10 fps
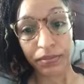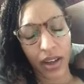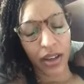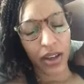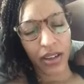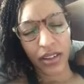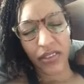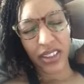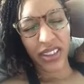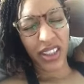God never
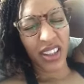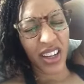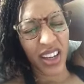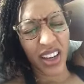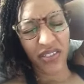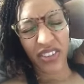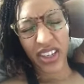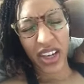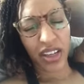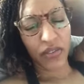said that every
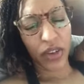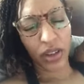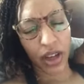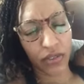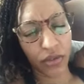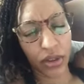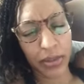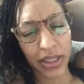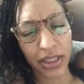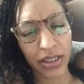day of your life would
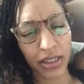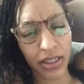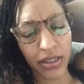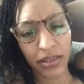be easy.